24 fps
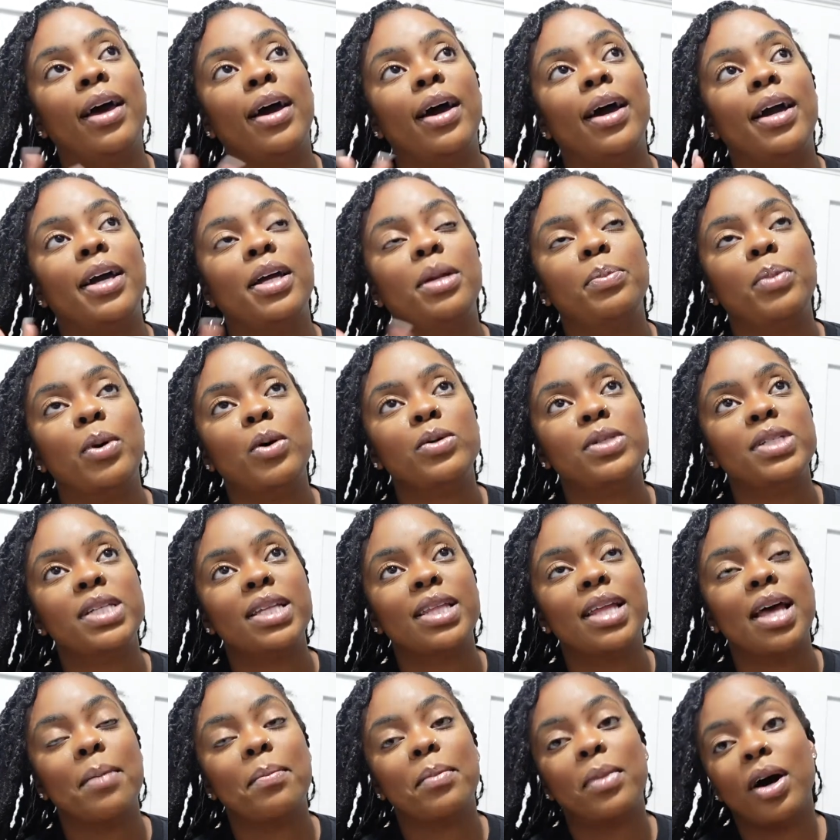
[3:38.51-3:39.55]
i had posted
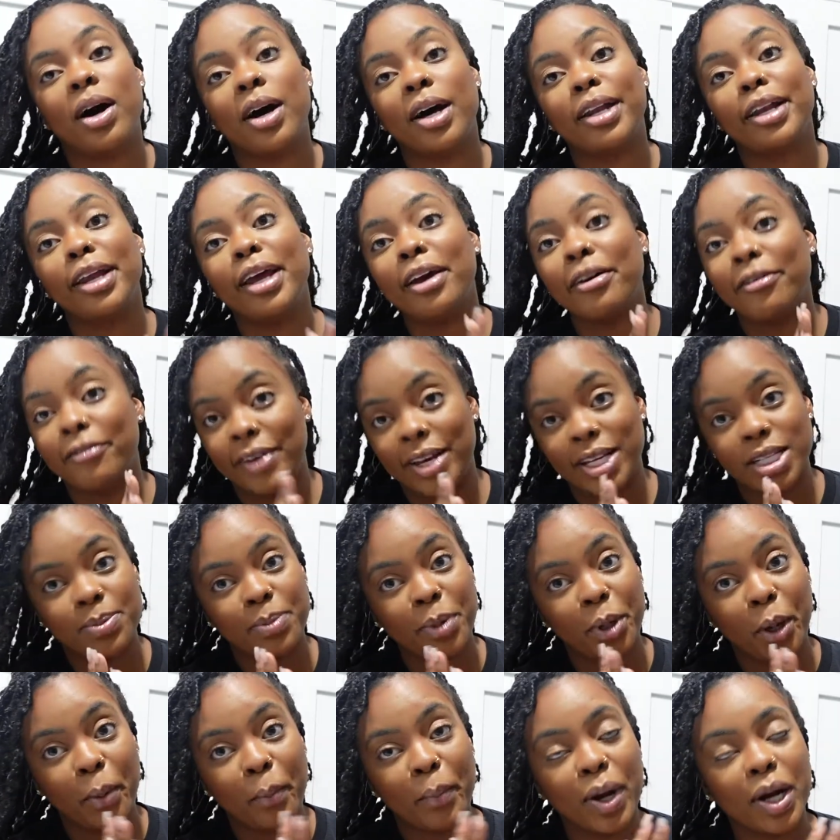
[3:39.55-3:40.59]
them on
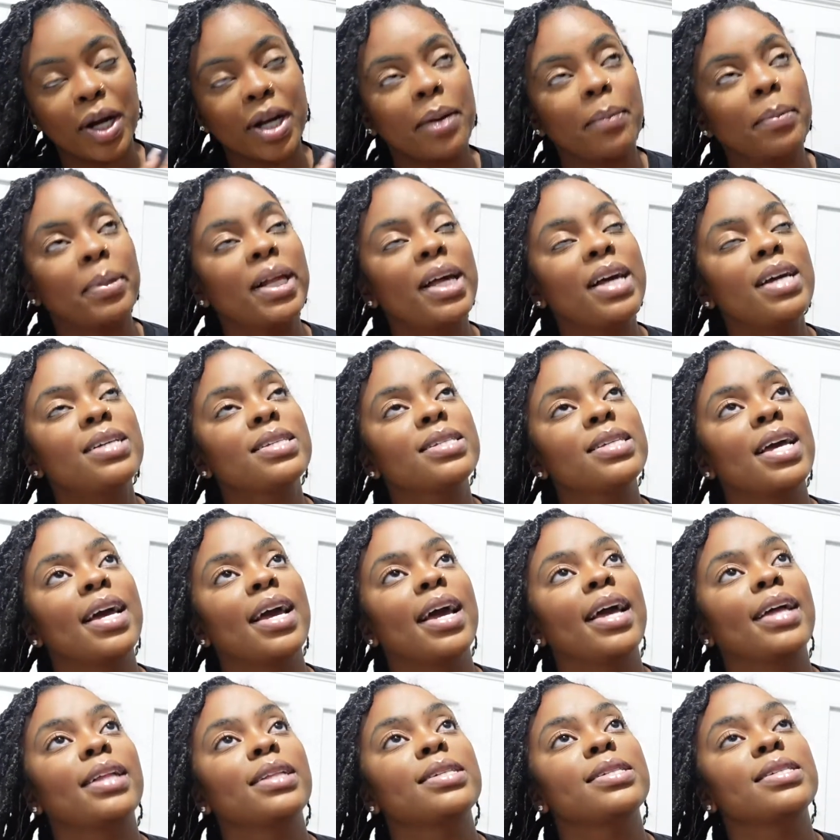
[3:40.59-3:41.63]
facebook marketplace
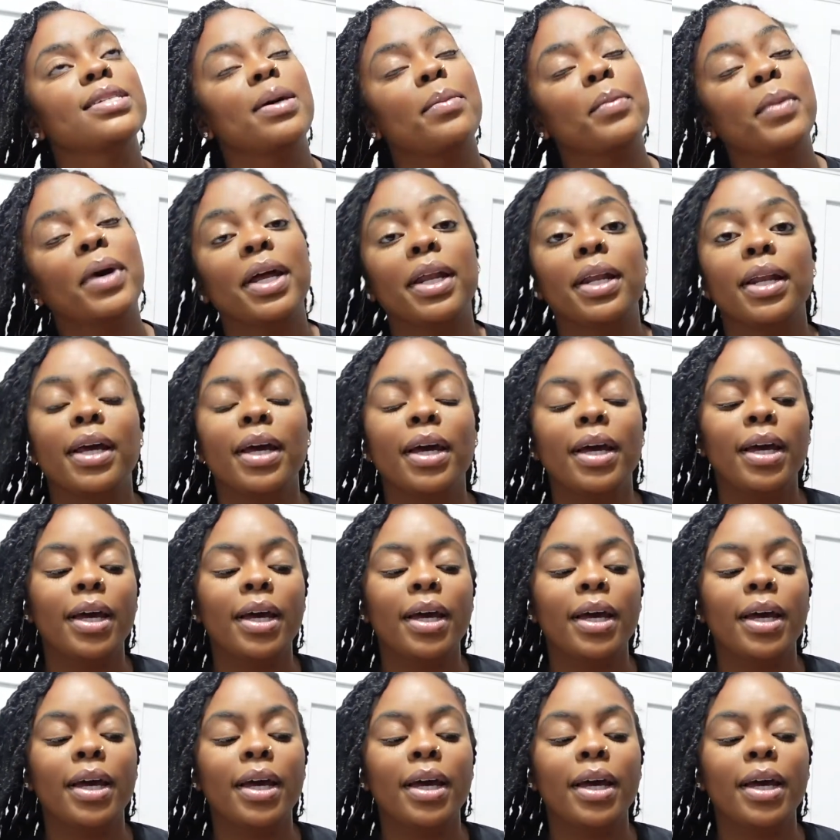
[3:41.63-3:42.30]
and someone